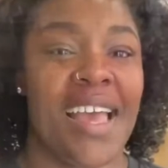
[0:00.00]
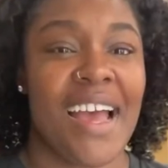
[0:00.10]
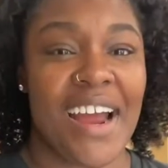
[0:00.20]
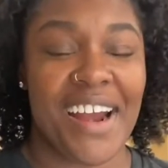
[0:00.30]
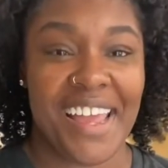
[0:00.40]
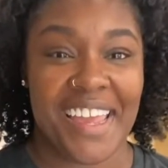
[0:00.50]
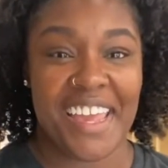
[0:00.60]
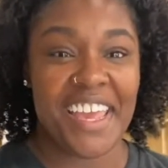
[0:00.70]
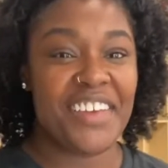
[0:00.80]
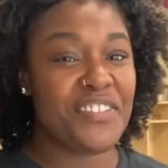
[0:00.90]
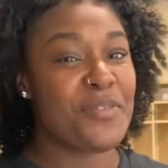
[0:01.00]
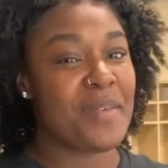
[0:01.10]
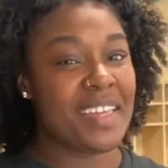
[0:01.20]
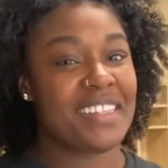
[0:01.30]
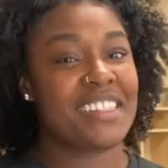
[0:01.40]
All right, if you
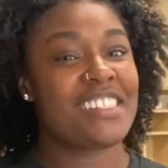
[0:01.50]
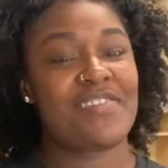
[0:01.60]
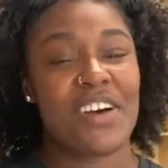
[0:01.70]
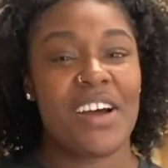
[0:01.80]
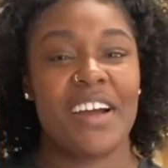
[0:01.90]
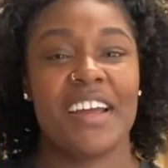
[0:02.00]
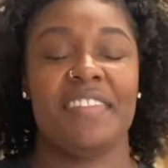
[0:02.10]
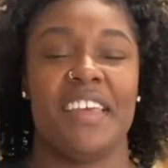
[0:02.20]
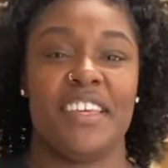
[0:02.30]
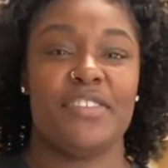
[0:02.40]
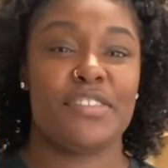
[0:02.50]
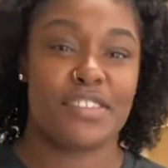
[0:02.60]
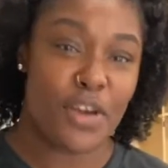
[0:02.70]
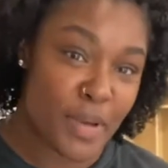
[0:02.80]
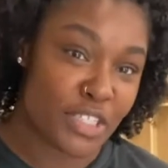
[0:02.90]
made it this far, thank you
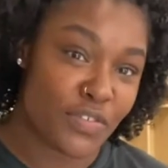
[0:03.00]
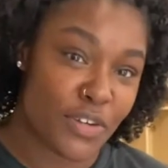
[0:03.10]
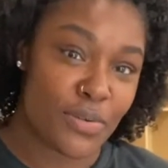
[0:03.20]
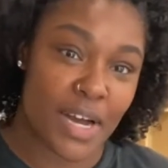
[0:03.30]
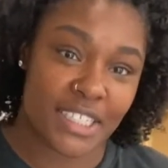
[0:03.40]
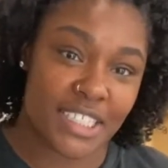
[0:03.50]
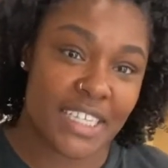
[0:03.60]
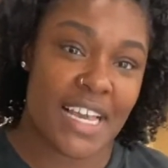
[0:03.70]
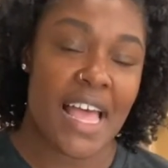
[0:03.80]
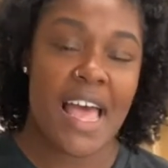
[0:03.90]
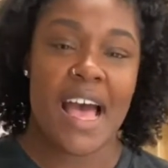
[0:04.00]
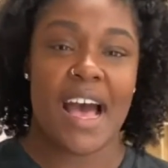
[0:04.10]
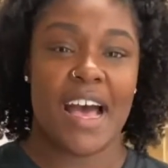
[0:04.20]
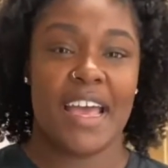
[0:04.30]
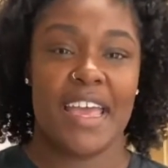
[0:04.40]
so much for watching.
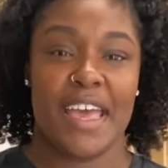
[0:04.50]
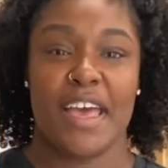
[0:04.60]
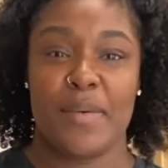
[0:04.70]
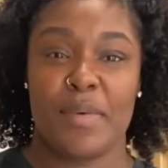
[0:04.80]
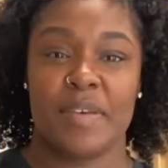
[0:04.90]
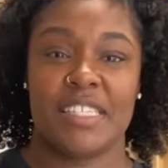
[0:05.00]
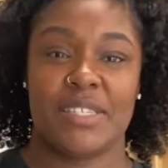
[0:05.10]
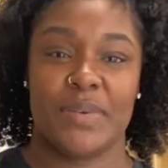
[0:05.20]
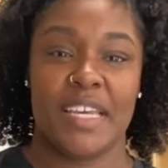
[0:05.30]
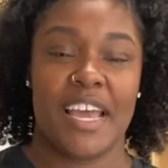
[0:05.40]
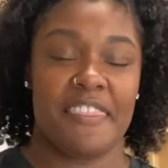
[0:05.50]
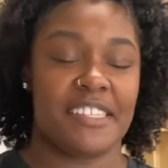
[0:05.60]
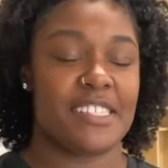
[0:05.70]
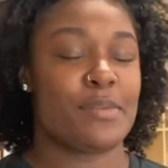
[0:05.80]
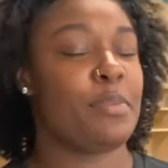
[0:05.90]
I am Miss Sweet, and
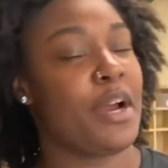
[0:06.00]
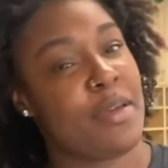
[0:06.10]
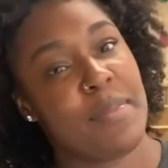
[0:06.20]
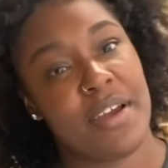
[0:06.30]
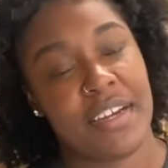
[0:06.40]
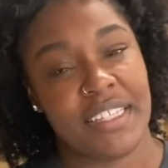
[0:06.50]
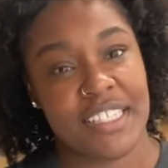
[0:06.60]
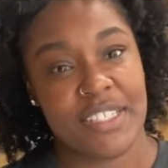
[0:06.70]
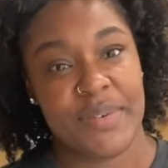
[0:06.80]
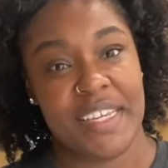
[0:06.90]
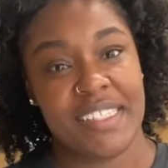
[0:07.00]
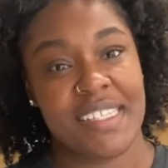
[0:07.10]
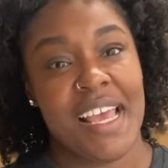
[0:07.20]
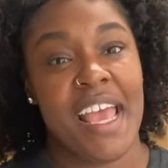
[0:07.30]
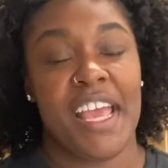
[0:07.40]
this is Primarily Sweet.
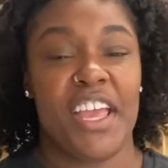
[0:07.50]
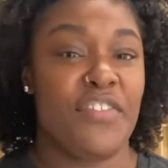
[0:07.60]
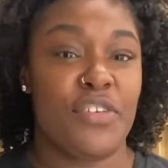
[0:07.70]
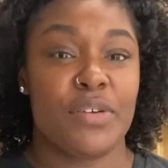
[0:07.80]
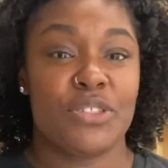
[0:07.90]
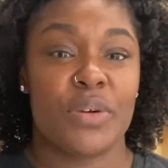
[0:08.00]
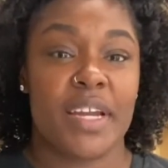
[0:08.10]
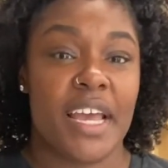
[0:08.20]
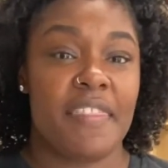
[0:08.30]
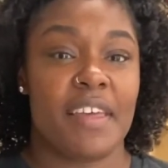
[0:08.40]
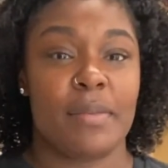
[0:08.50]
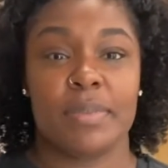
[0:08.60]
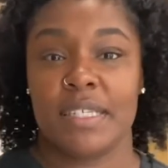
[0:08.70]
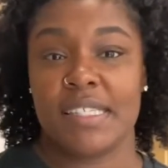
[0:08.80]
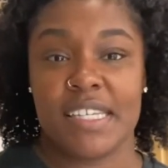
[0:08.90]
If you enjoyed it, then
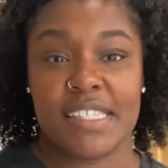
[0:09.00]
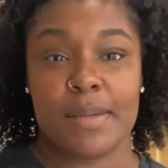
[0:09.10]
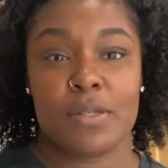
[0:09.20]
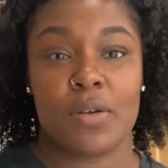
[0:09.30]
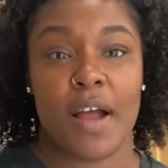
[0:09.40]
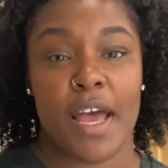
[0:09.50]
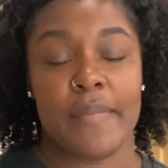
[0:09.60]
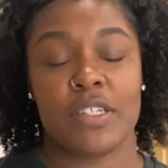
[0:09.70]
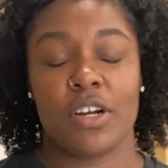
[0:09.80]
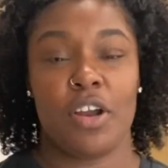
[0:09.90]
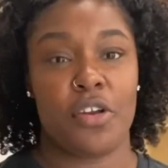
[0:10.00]
please hit subscribe and turn on your